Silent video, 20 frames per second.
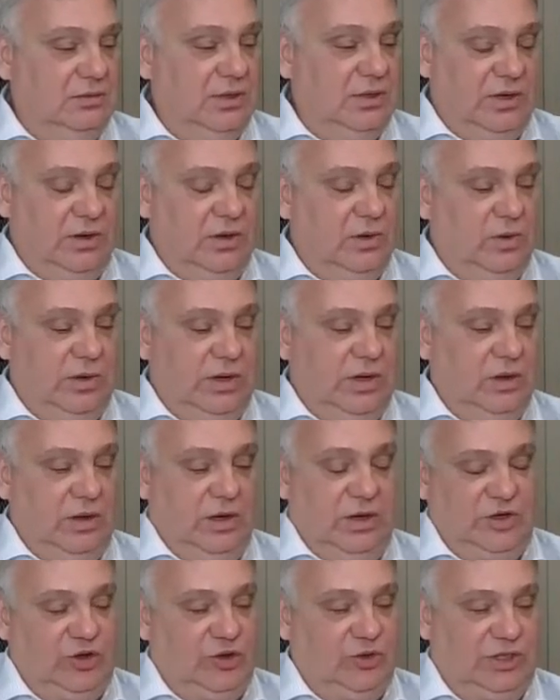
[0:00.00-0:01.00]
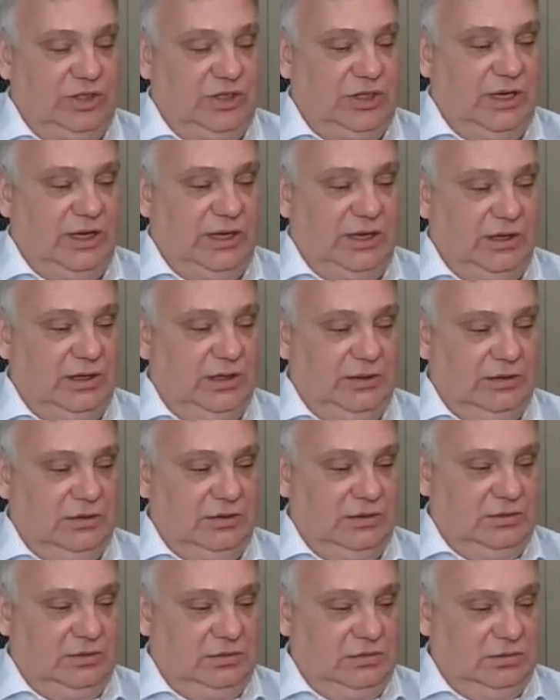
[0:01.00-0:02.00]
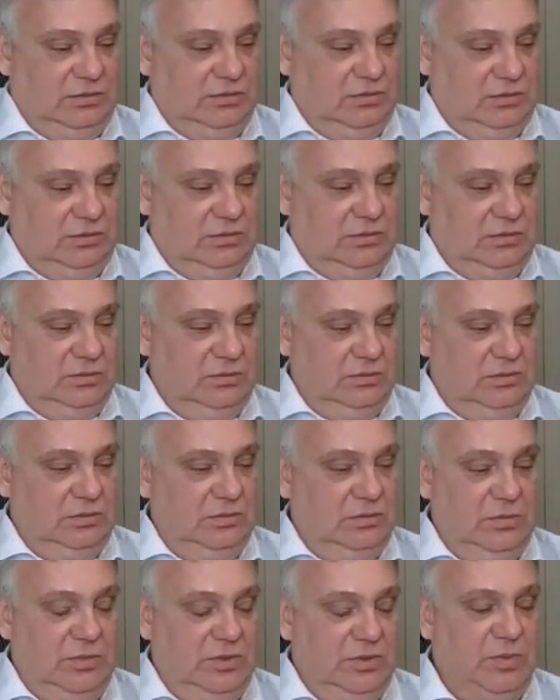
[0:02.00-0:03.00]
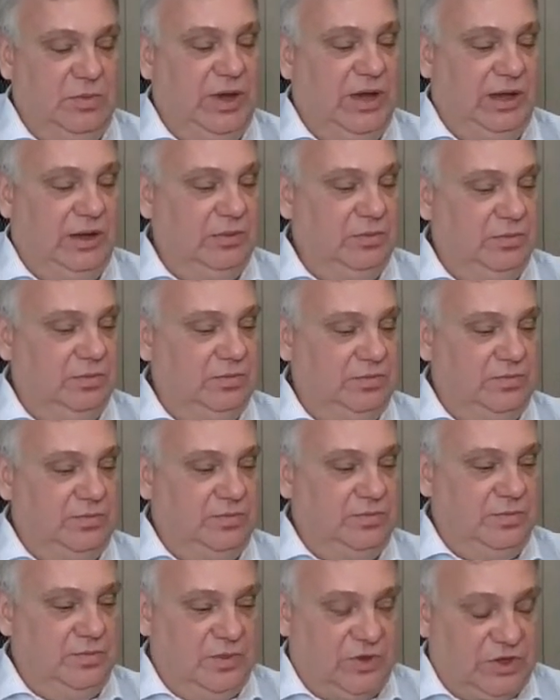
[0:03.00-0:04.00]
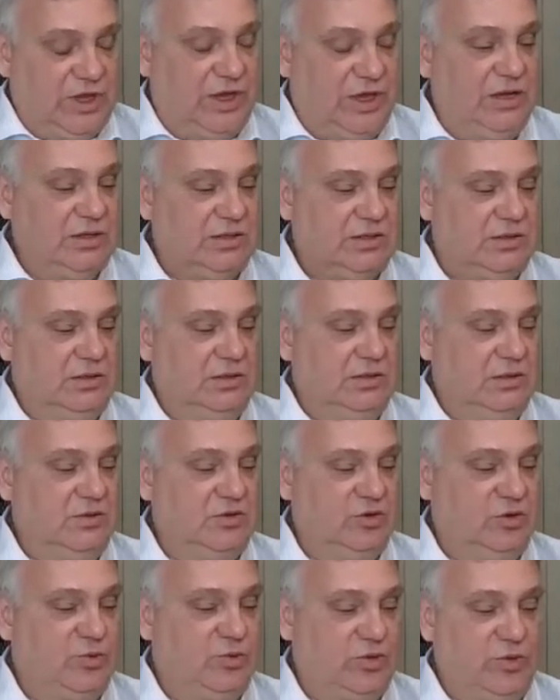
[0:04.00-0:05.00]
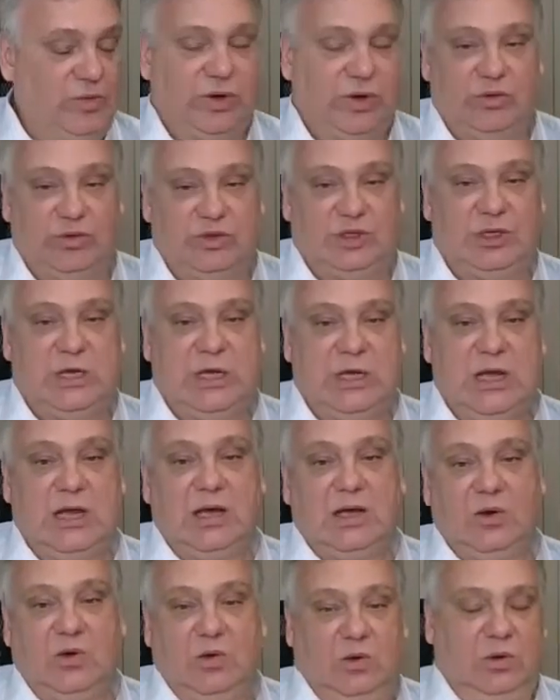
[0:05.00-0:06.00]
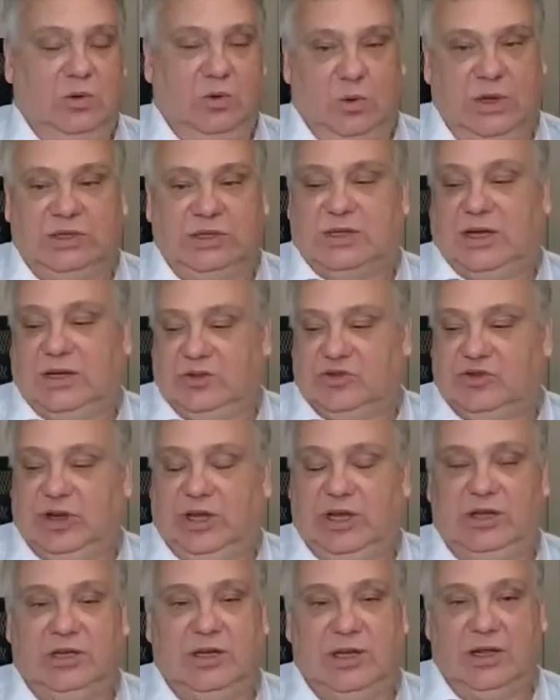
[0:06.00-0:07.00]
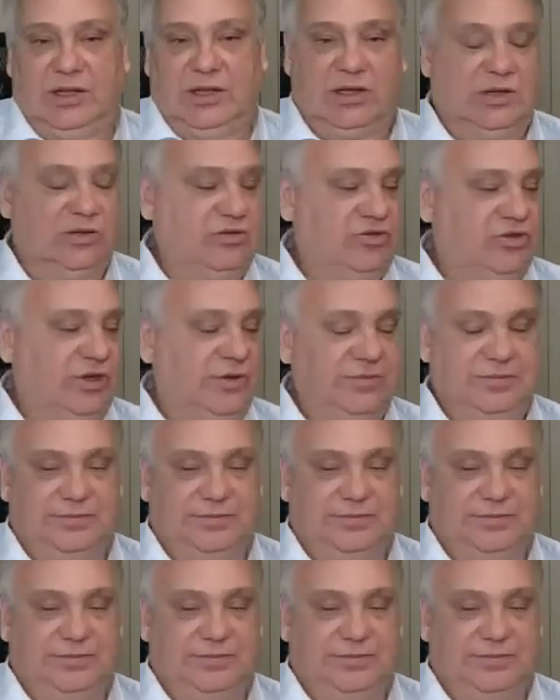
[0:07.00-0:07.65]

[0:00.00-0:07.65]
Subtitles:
I should say, main things to promote one country in another country.